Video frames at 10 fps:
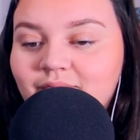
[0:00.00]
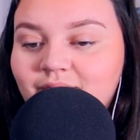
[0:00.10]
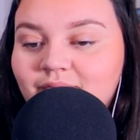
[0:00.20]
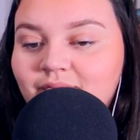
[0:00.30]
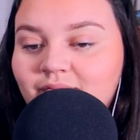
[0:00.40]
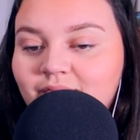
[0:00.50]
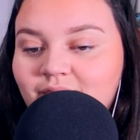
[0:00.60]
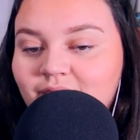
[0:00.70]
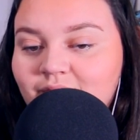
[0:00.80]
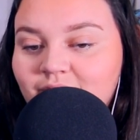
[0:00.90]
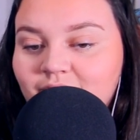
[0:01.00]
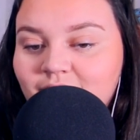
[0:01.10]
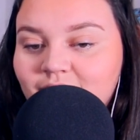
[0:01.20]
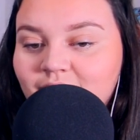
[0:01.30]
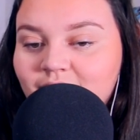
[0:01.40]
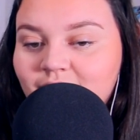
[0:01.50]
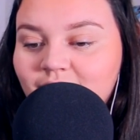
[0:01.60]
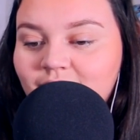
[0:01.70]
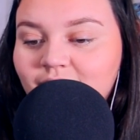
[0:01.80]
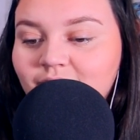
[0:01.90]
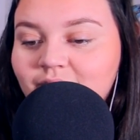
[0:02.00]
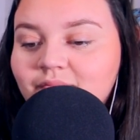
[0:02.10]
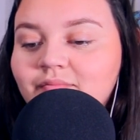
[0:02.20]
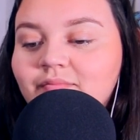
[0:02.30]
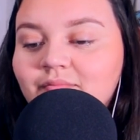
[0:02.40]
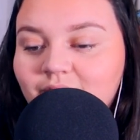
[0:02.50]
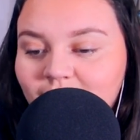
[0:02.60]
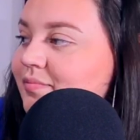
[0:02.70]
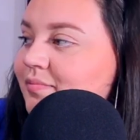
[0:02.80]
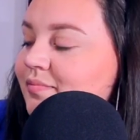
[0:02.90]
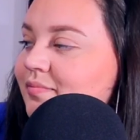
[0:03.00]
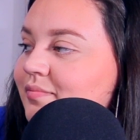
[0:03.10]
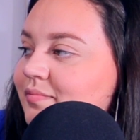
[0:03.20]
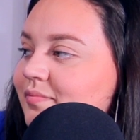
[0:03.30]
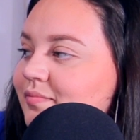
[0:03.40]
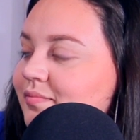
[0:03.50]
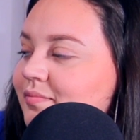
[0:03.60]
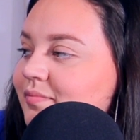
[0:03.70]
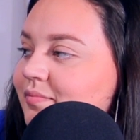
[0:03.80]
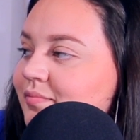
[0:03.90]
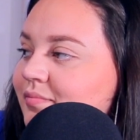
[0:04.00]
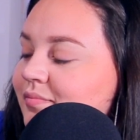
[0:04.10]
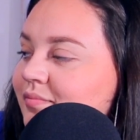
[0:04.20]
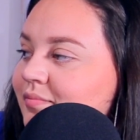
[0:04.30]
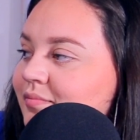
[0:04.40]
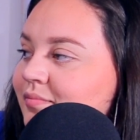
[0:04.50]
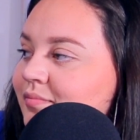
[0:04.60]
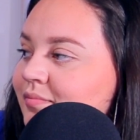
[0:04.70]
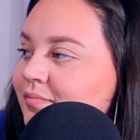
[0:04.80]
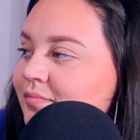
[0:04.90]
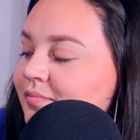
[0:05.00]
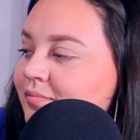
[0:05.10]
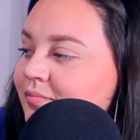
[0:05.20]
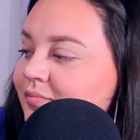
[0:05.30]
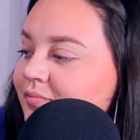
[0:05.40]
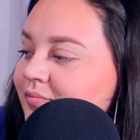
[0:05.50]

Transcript: No words are spoken by the person on screen.